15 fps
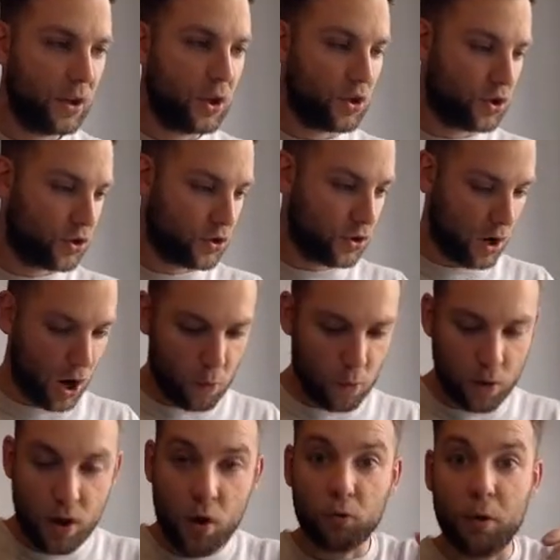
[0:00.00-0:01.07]
So
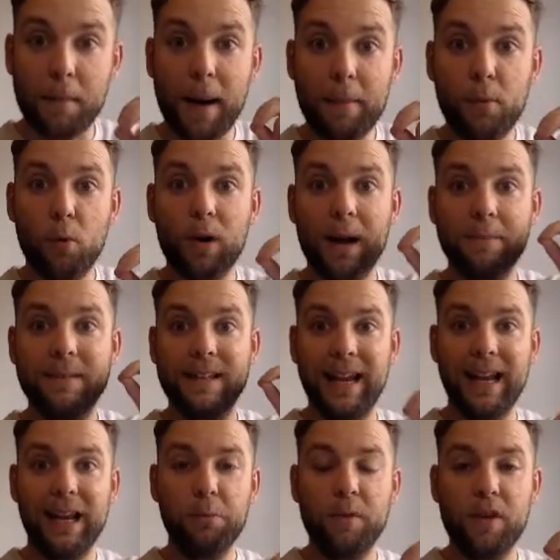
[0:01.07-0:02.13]
remember, when I'm
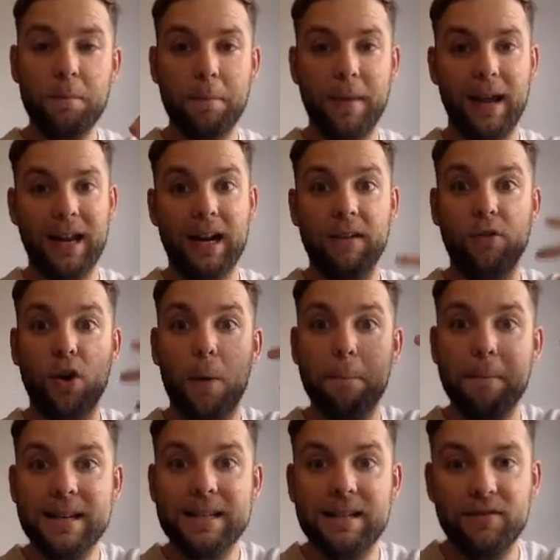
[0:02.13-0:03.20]
dealing with the mean and I've got
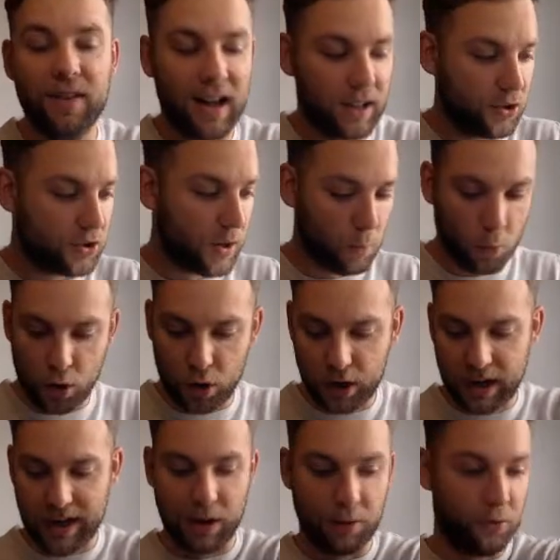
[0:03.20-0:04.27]
missing values, I'm working
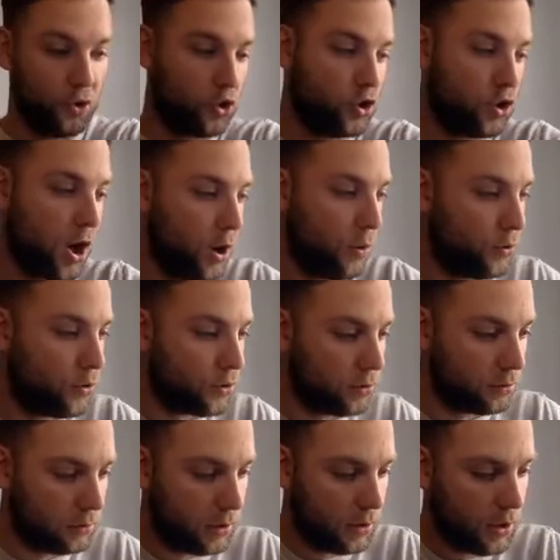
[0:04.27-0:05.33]
out the total.